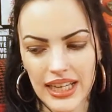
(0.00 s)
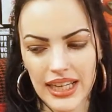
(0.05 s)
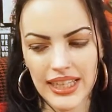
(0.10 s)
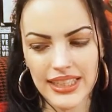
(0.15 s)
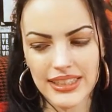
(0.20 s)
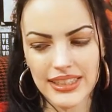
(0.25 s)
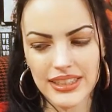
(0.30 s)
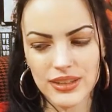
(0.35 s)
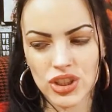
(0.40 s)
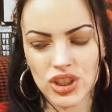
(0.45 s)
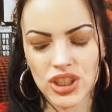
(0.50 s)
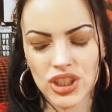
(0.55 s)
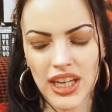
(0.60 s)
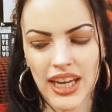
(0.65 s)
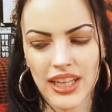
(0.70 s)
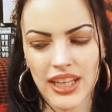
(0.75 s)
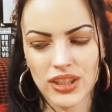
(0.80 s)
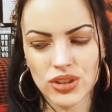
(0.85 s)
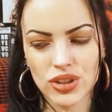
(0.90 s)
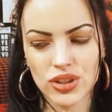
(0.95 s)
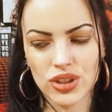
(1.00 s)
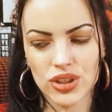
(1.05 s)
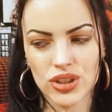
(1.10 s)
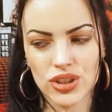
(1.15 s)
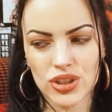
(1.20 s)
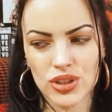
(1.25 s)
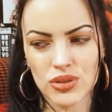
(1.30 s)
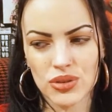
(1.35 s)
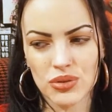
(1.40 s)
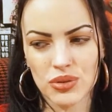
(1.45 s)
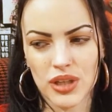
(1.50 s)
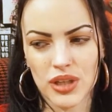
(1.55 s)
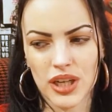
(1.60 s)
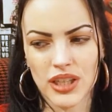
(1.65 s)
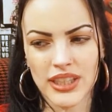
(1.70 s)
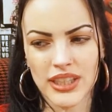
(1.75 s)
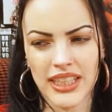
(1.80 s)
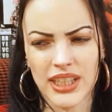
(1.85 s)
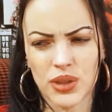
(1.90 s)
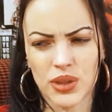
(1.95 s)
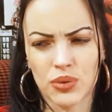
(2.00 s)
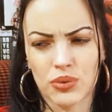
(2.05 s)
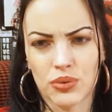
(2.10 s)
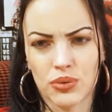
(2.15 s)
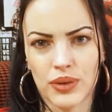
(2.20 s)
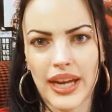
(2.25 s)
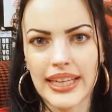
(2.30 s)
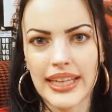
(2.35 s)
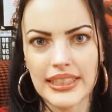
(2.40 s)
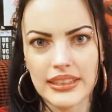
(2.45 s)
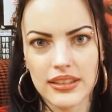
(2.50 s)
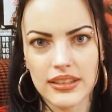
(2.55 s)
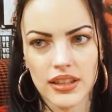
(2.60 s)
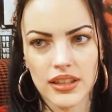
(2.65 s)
It changed to like a red,